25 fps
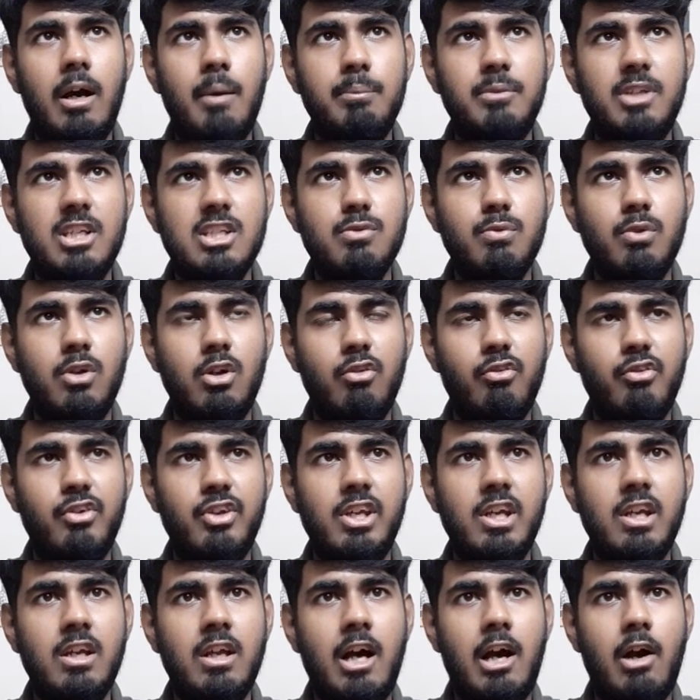This one over
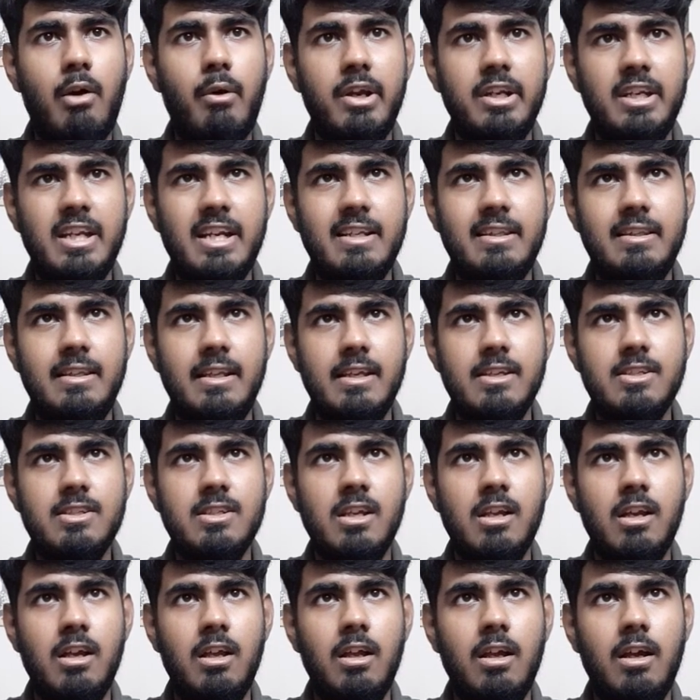here, how I did this,
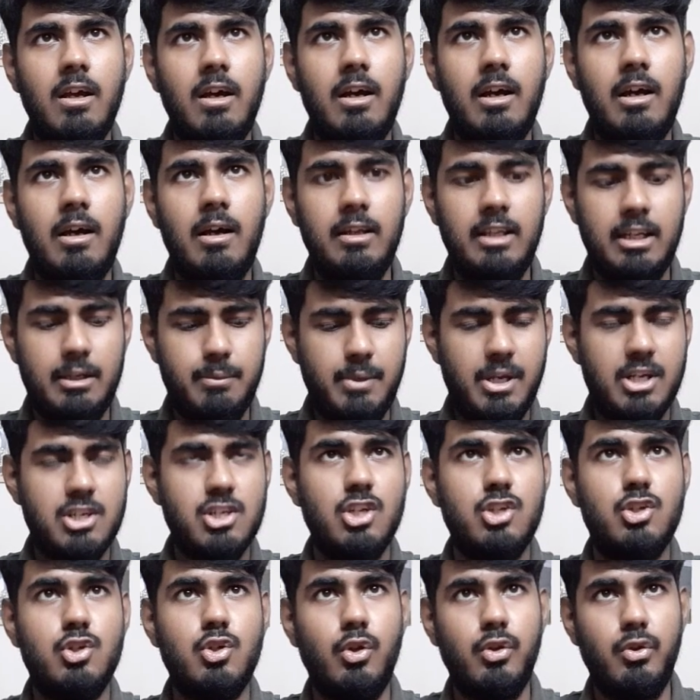let me
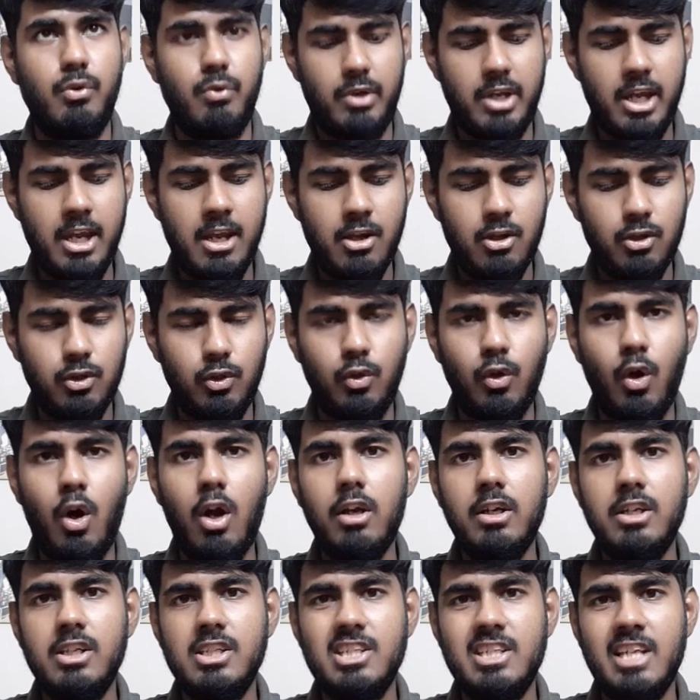actually show you, okay.
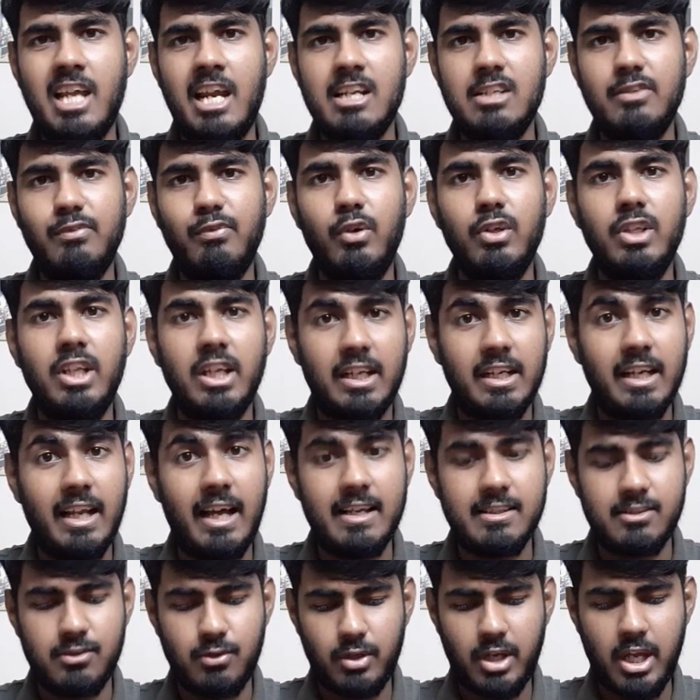Dot stands for the
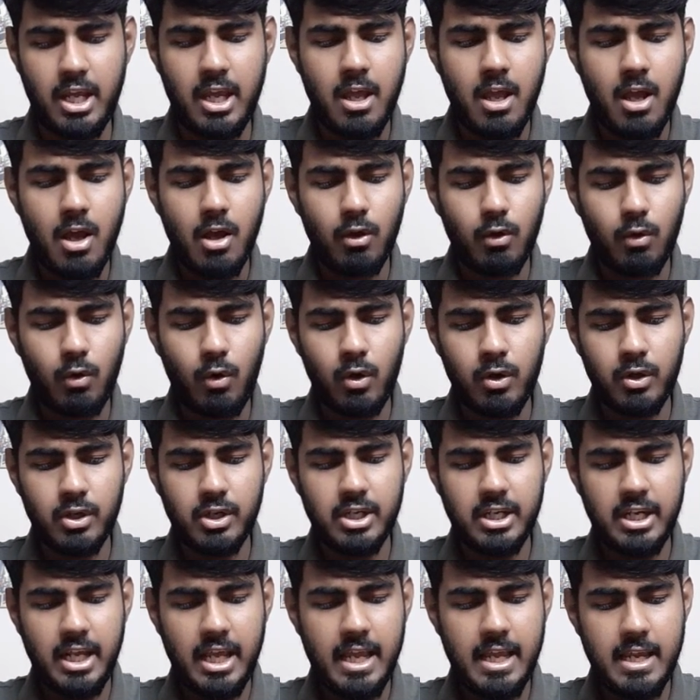class, okay,
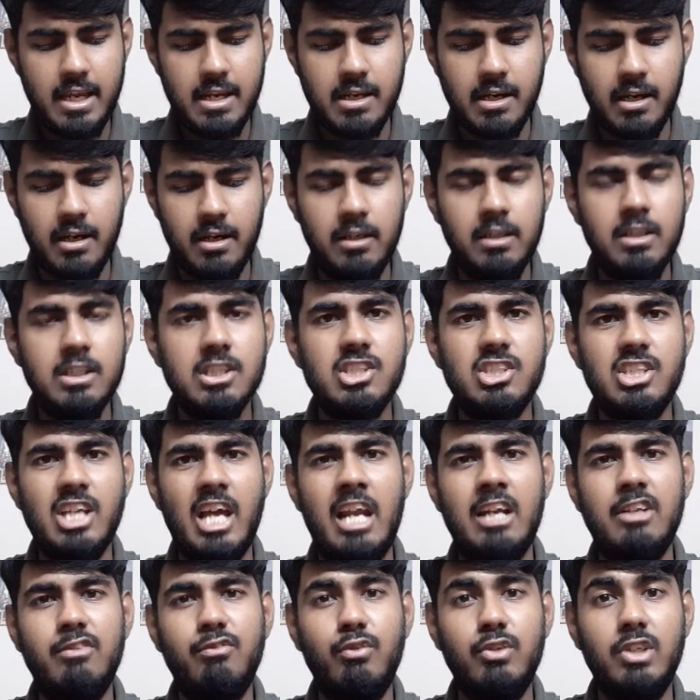container
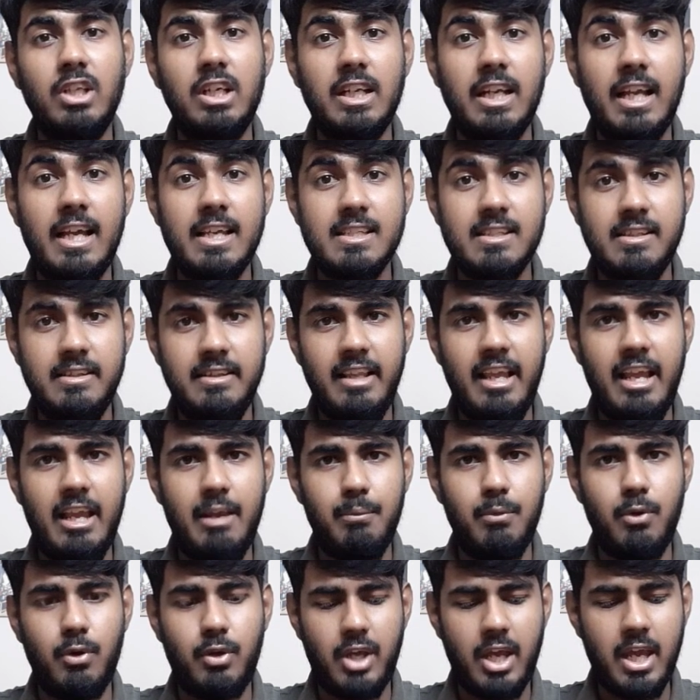stands for the class
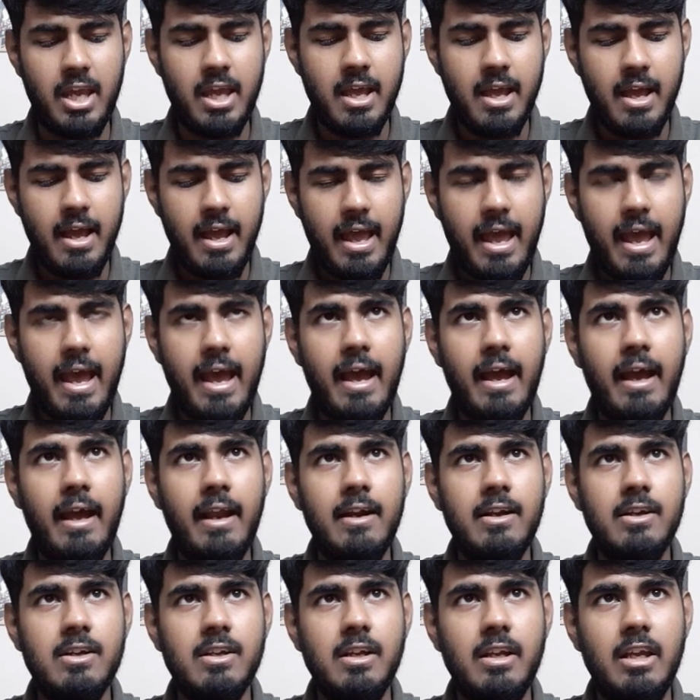name, okay,
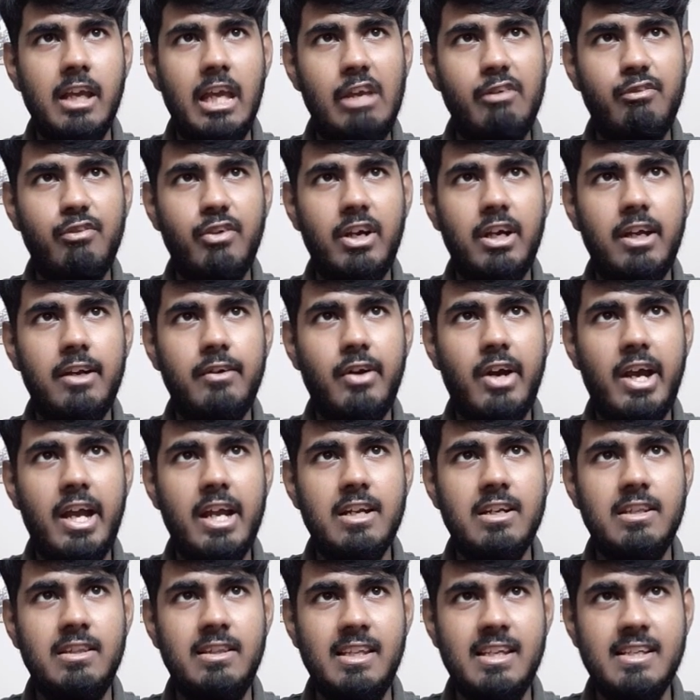and if I
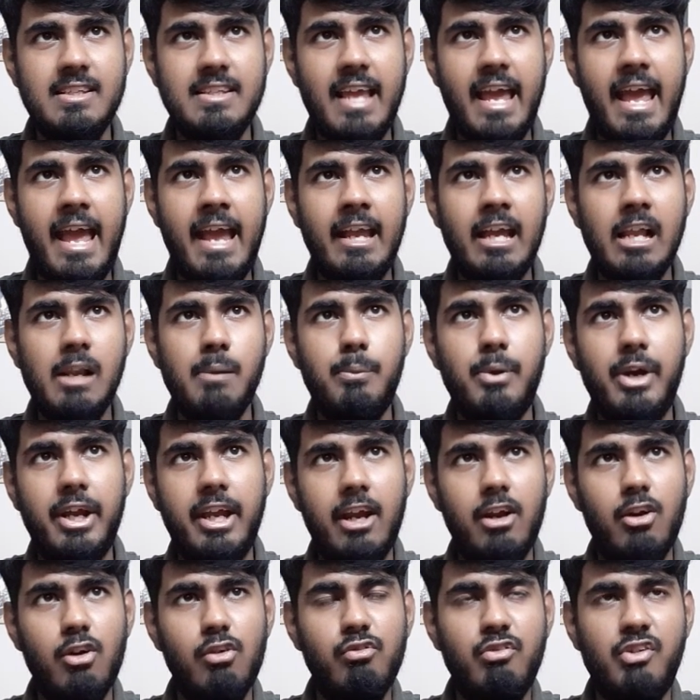write this angle
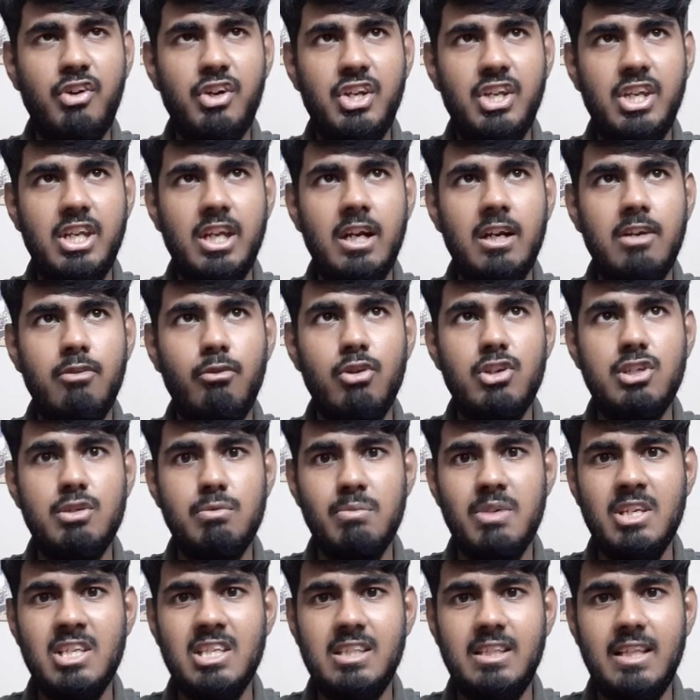bracket over here, which
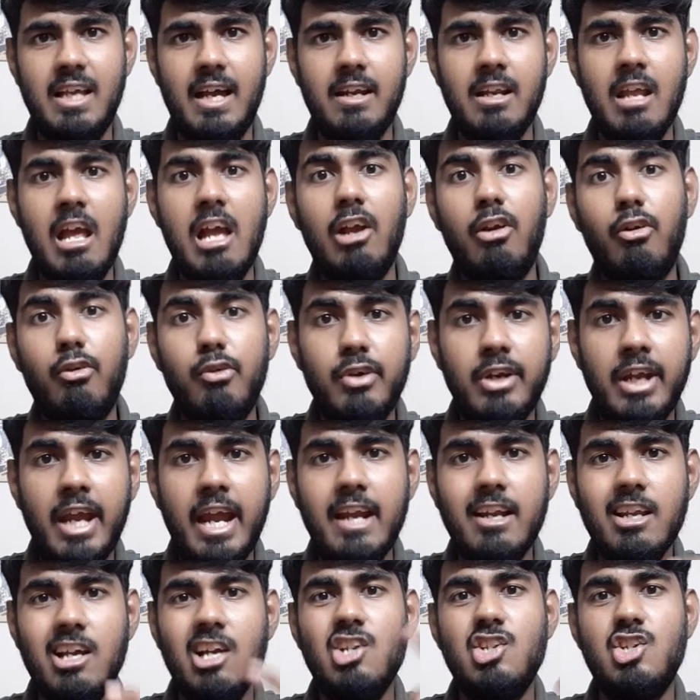means that
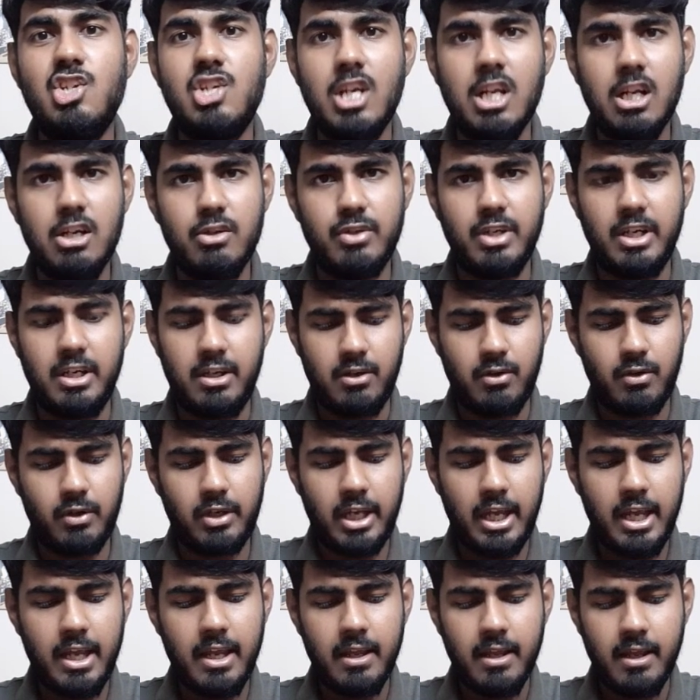create children,
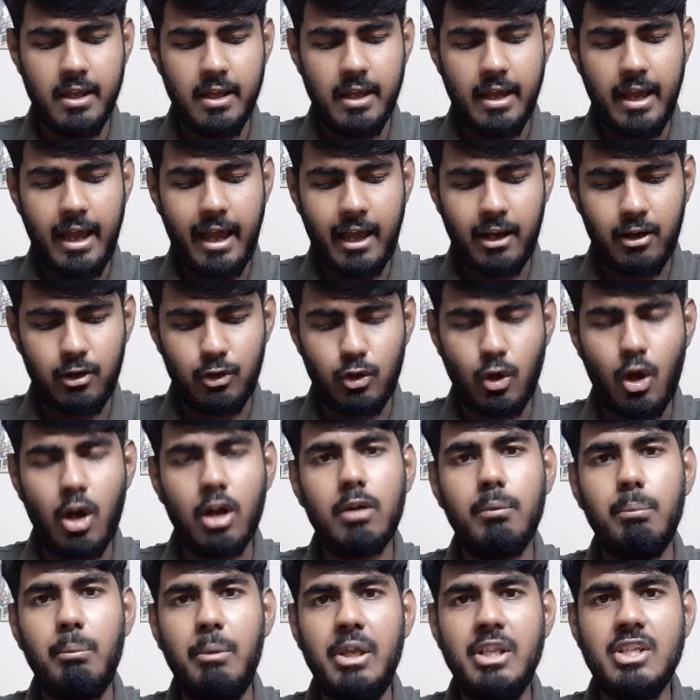okay, and
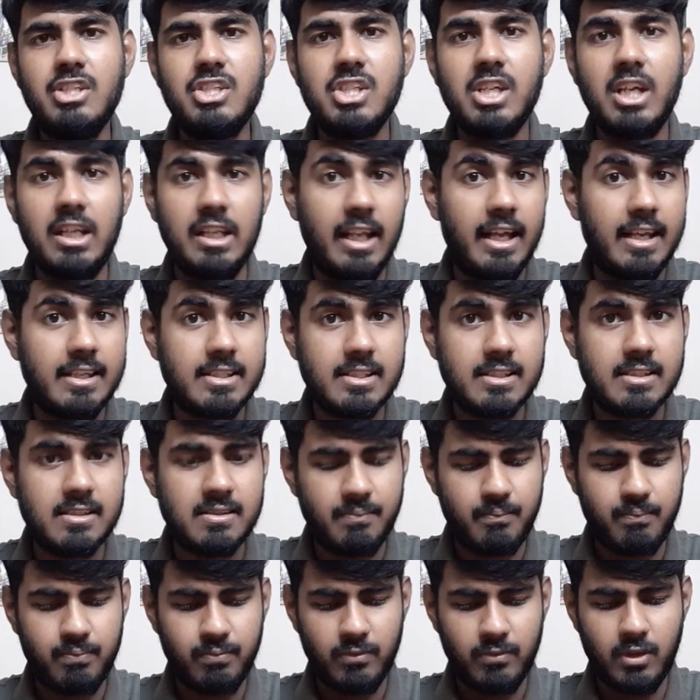dot means class,
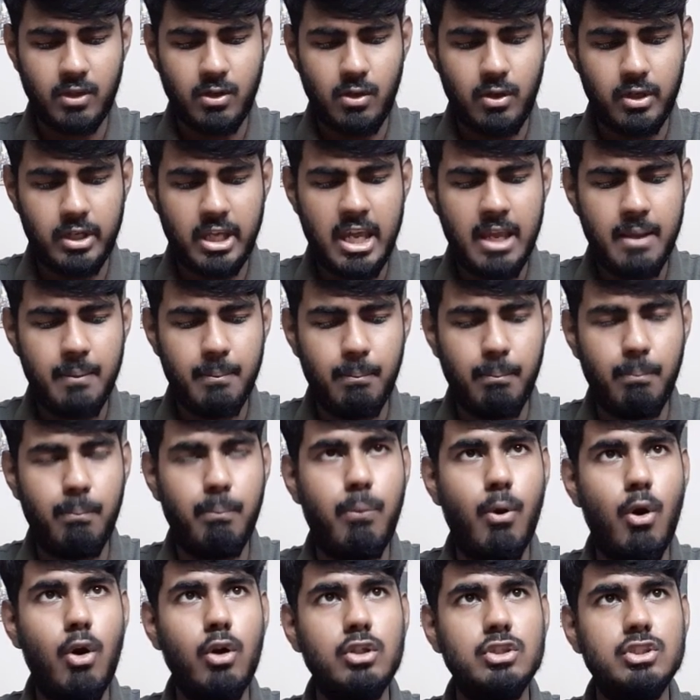okay,
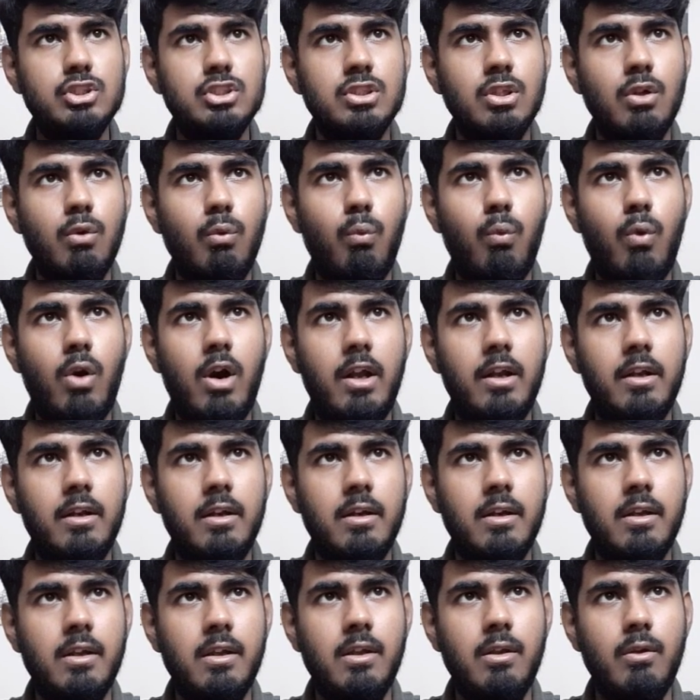box 1,
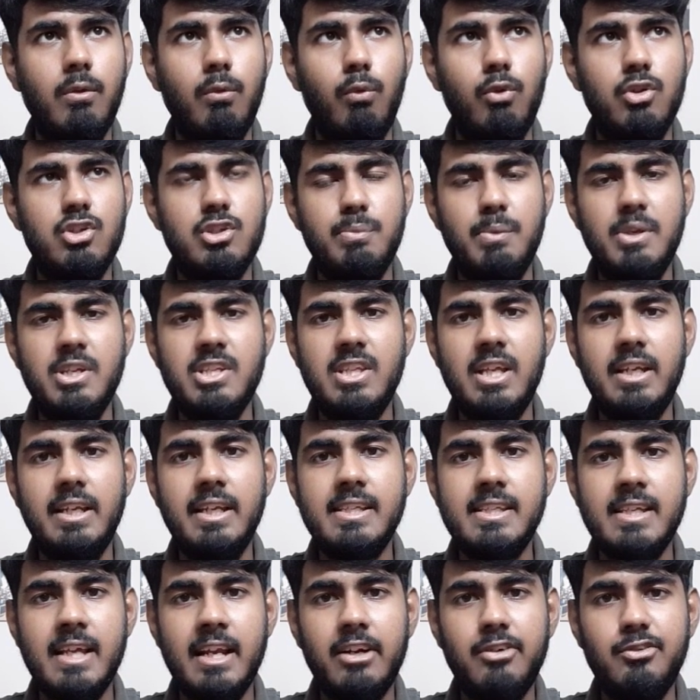which means that
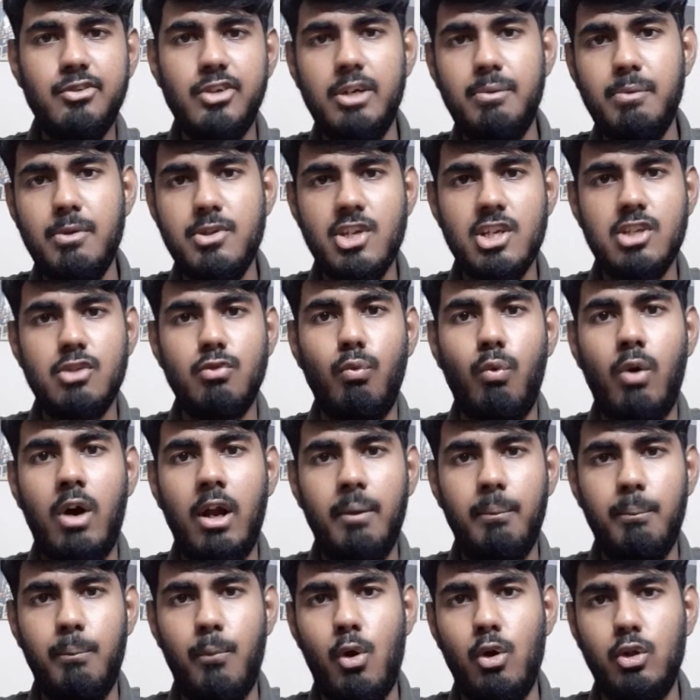it's gonna create me just
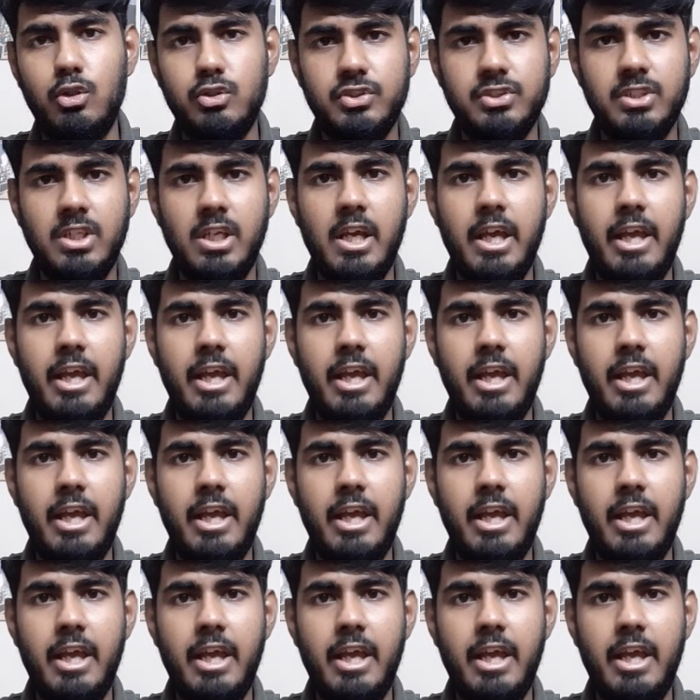1 box.